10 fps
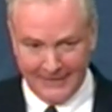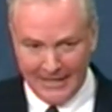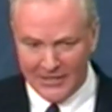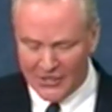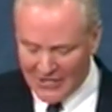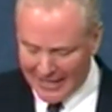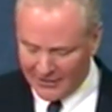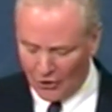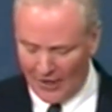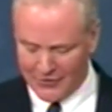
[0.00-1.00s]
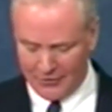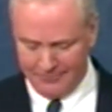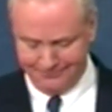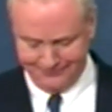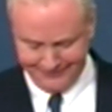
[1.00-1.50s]
In the second lawsuit,
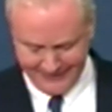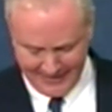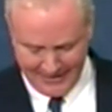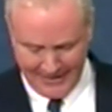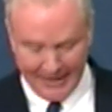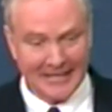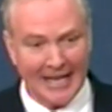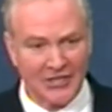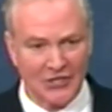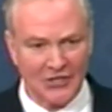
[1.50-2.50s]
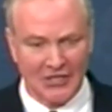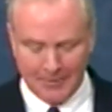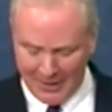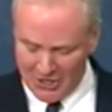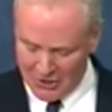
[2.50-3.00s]
a Texas
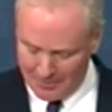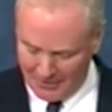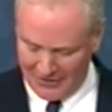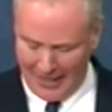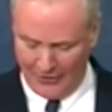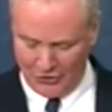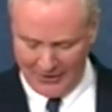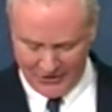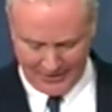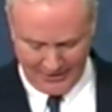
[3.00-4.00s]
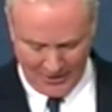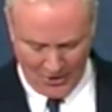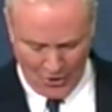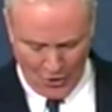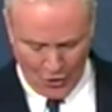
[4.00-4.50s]
speech pathologist
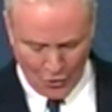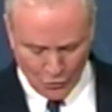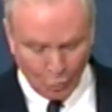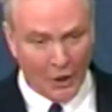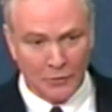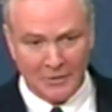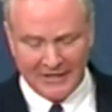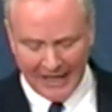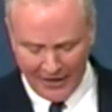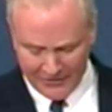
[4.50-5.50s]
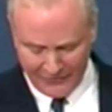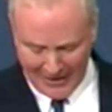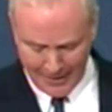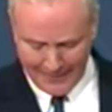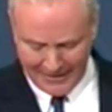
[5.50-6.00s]
who'd worked with
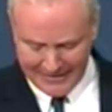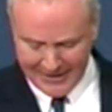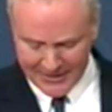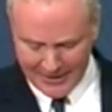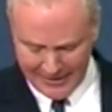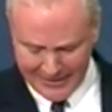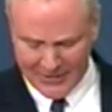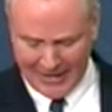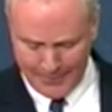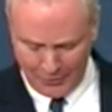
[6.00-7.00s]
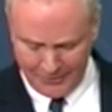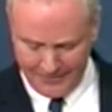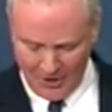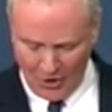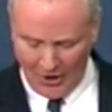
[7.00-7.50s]
developmentally disabled,
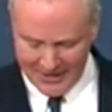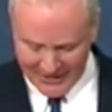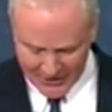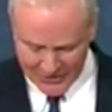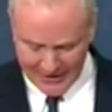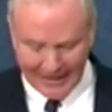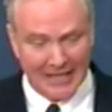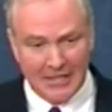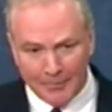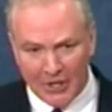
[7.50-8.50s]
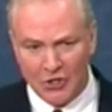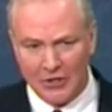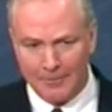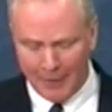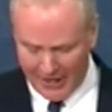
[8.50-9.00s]
autistic, and
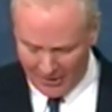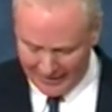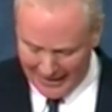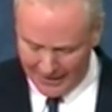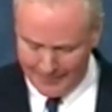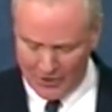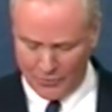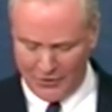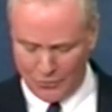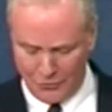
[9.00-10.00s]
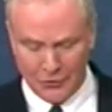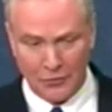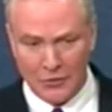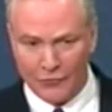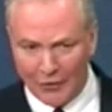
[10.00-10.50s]
speech-impaired elementary school
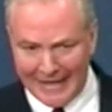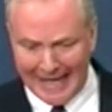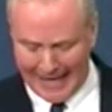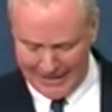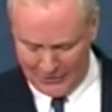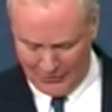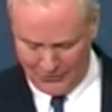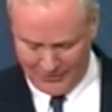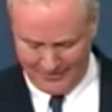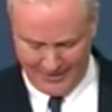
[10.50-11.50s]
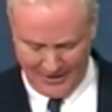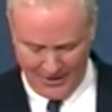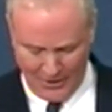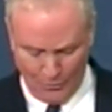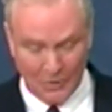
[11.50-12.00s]
students for 9 years
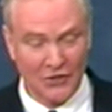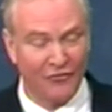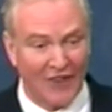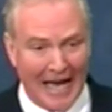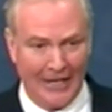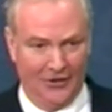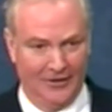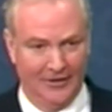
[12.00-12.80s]
was fired